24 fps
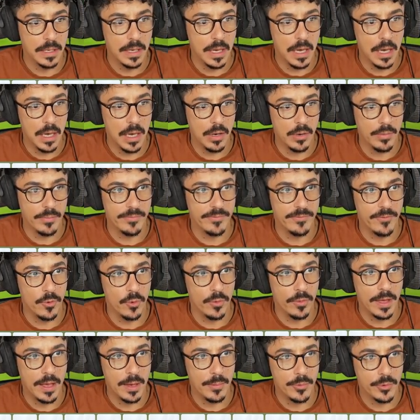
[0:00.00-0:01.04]
Oh, and for
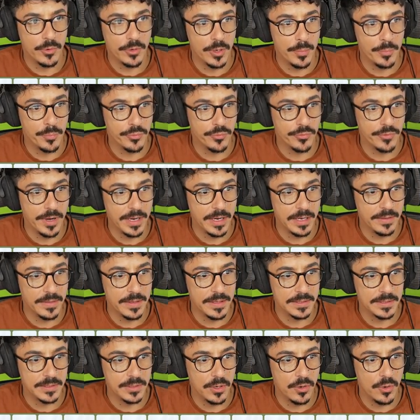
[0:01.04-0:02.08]
that, we're going to brick
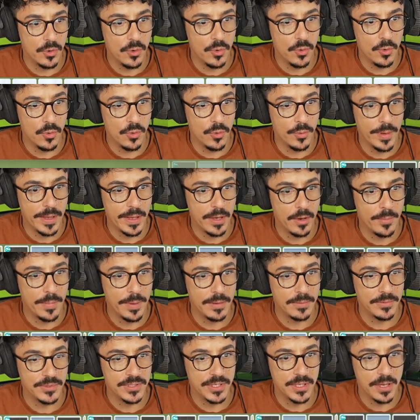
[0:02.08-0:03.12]
this all the way up
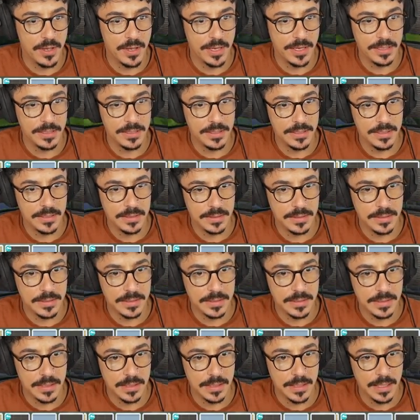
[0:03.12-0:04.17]
outside.
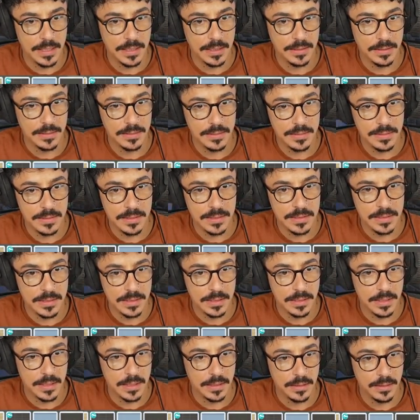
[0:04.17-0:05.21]
Stunning,
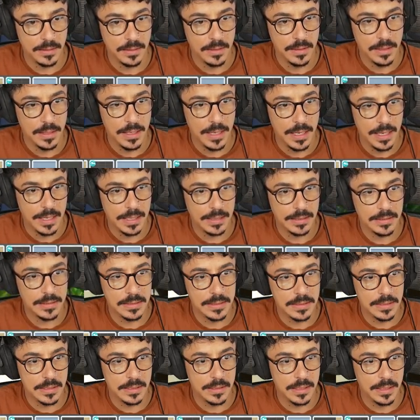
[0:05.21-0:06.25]
stunning and
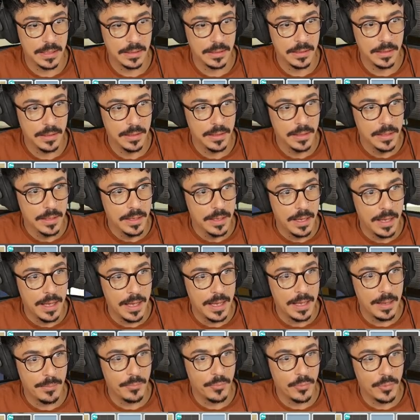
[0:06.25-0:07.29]
stunning.
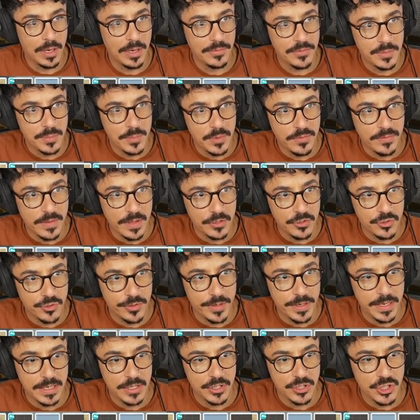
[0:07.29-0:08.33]
Um, we'll have to move that
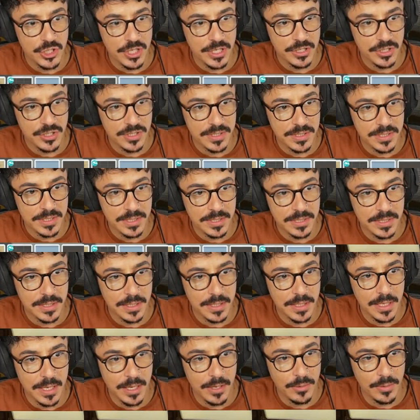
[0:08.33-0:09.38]
tree because she is
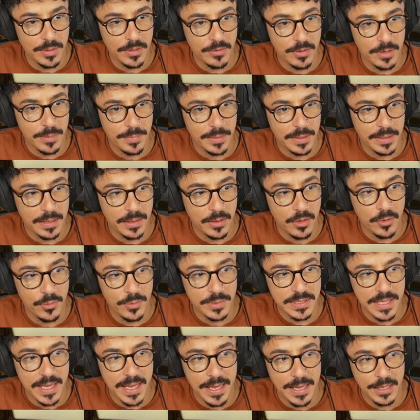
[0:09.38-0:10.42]
slowly creeping in. Oh,
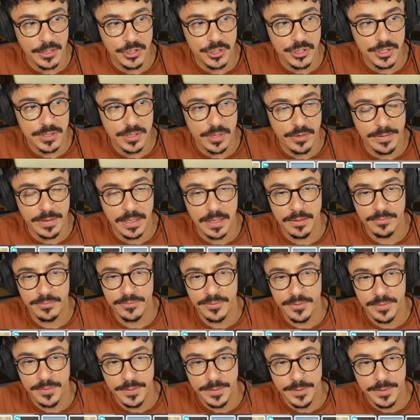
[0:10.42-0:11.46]
it's a hedge. Sorry,
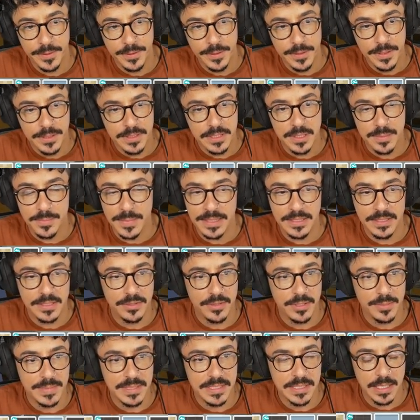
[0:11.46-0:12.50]
love. Didn't mean
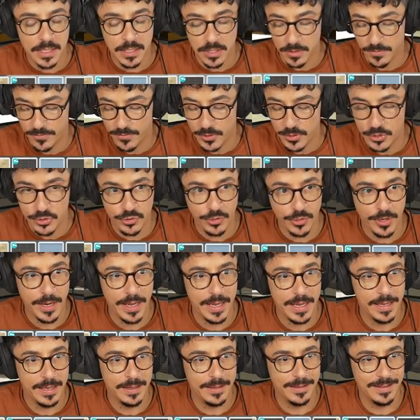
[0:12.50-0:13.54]
to mistake you for a
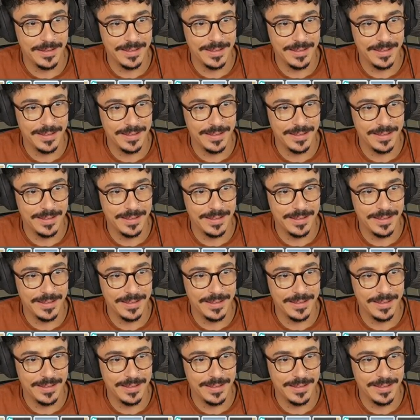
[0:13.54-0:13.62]
tree.